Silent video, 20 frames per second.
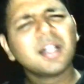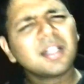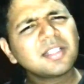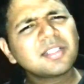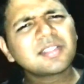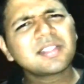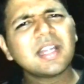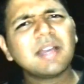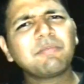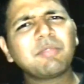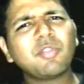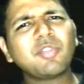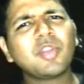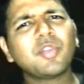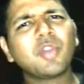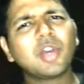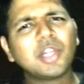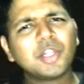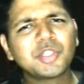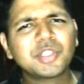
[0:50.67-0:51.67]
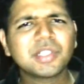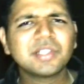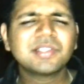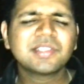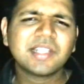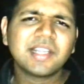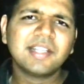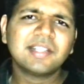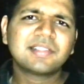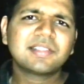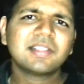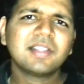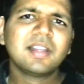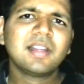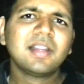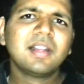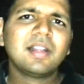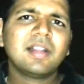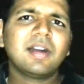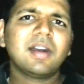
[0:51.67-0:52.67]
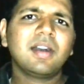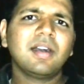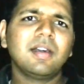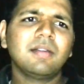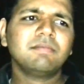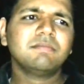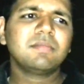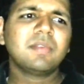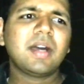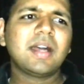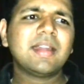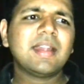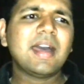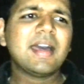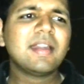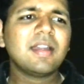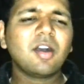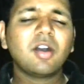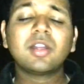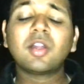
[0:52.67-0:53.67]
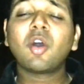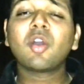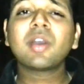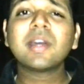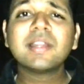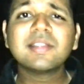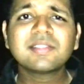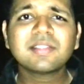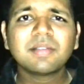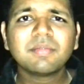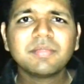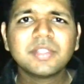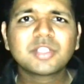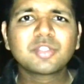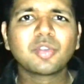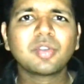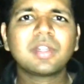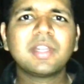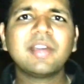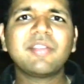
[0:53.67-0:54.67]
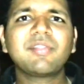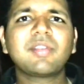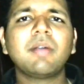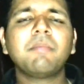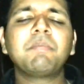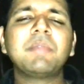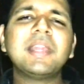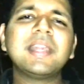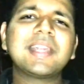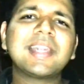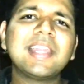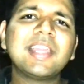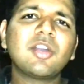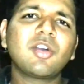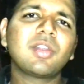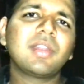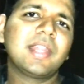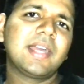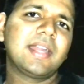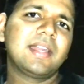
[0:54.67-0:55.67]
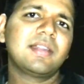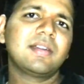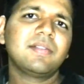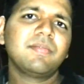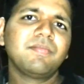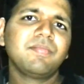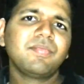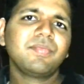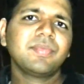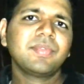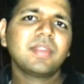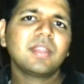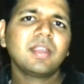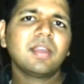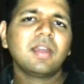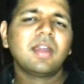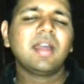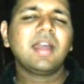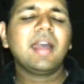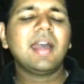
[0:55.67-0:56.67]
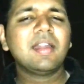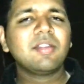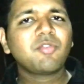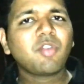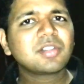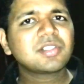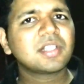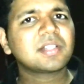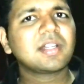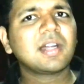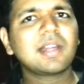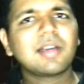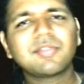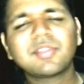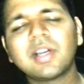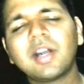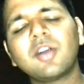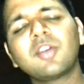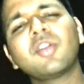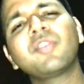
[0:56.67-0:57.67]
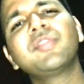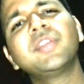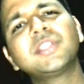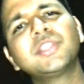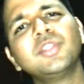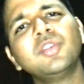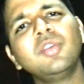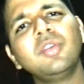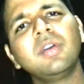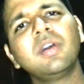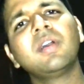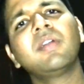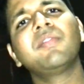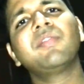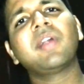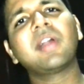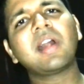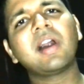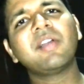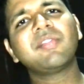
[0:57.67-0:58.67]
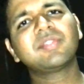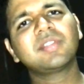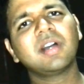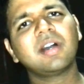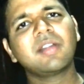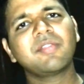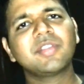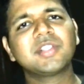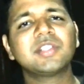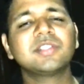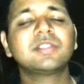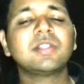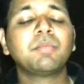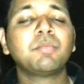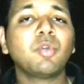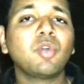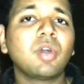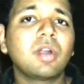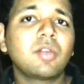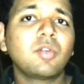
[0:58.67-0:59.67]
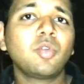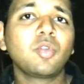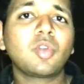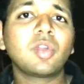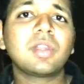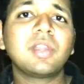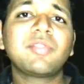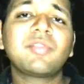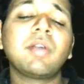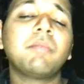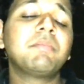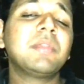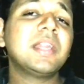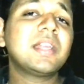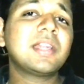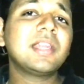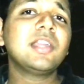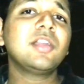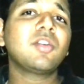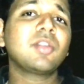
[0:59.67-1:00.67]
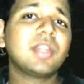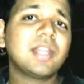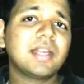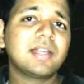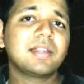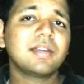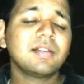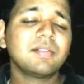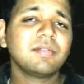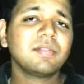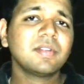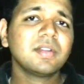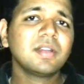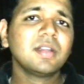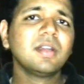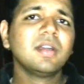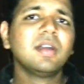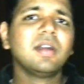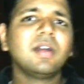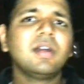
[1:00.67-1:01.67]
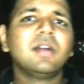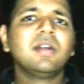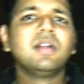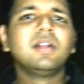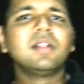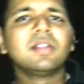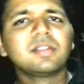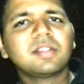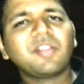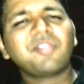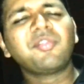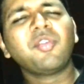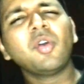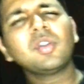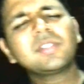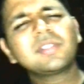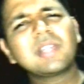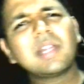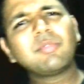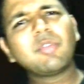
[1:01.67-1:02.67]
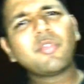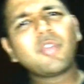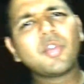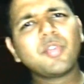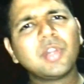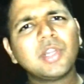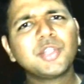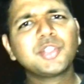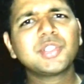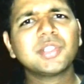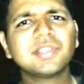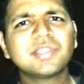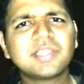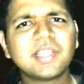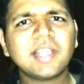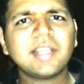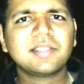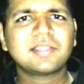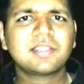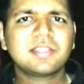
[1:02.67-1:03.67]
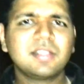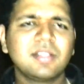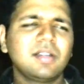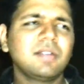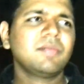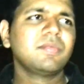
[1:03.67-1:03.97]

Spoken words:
The third step of evolution says an organism which could live completely on land. And what's the third avatar of Vishnu? Varahavatar, which is the boar, who could live completely on land. The fourth step of evolution says